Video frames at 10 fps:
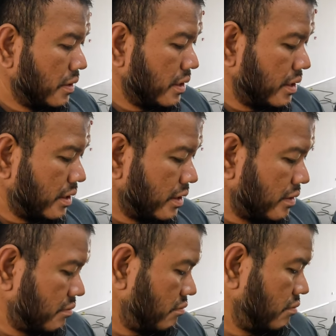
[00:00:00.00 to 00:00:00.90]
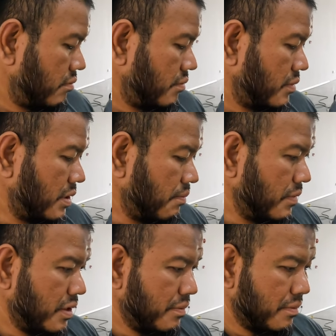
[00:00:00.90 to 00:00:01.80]
the the,
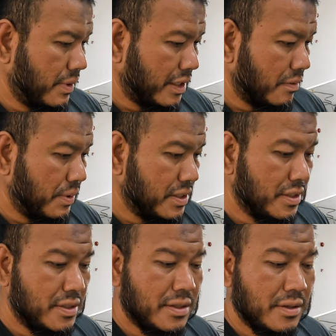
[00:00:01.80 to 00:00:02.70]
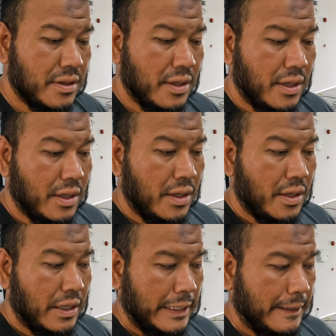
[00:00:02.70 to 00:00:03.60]
the metal pieces
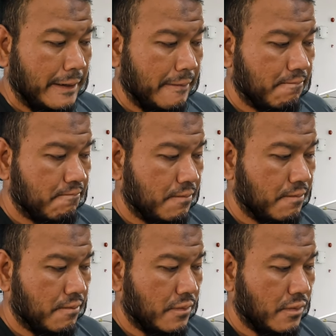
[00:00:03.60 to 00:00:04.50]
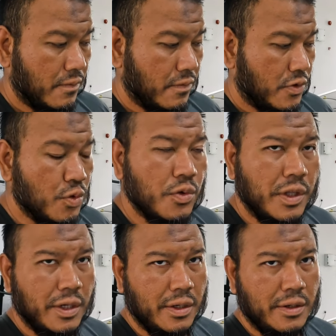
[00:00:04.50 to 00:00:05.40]
um, to
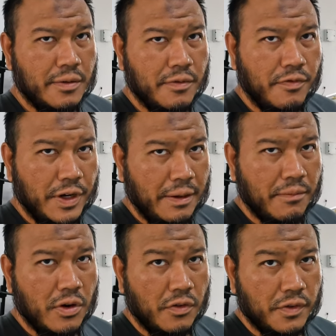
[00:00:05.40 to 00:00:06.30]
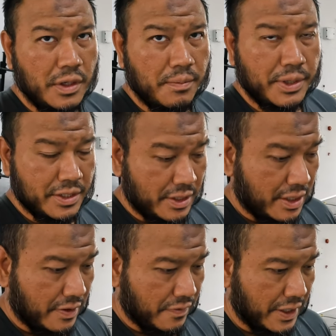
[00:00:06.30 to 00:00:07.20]
the frame of the
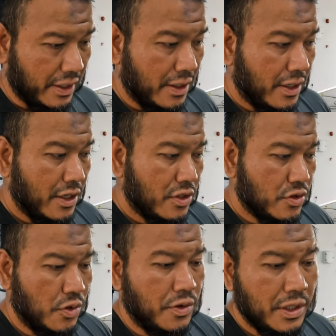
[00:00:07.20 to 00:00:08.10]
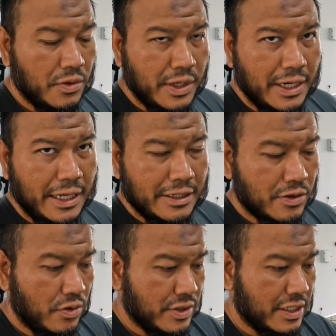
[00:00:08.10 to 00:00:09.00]
Prestera half rack. So you need to get it as
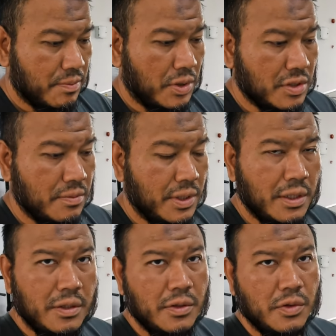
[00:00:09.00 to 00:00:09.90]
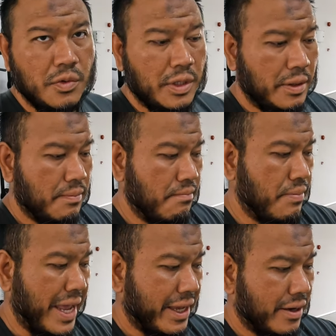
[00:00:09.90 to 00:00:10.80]
close as possible to the
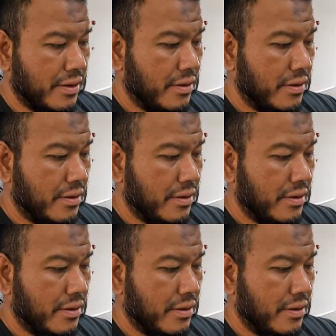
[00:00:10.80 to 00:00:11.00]
back